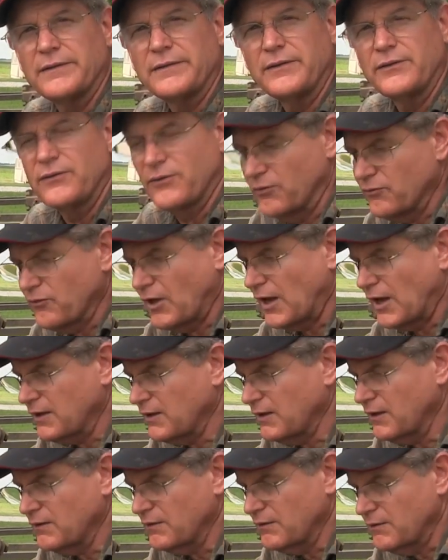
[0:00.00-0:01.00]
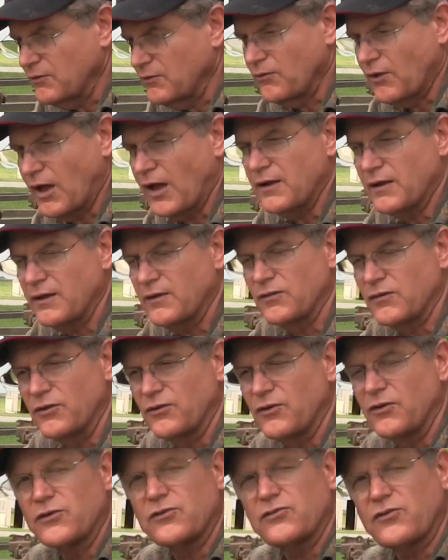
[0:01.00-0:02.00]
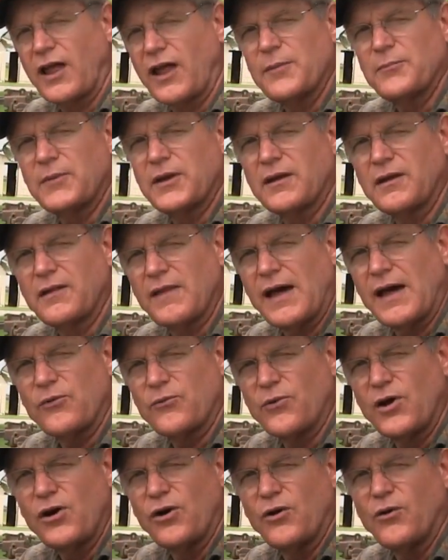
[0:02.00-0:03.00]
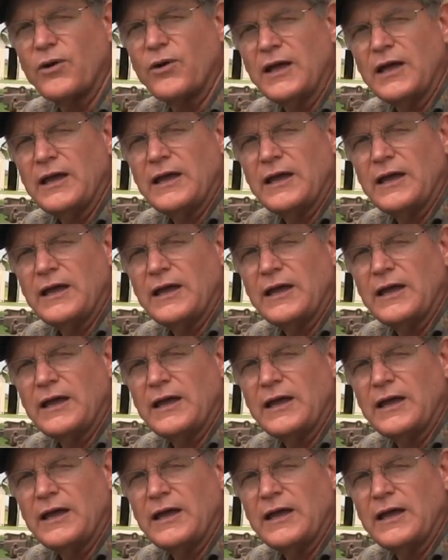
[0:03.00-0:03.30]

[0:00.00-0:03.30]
You got to get the dirt slammed into that row,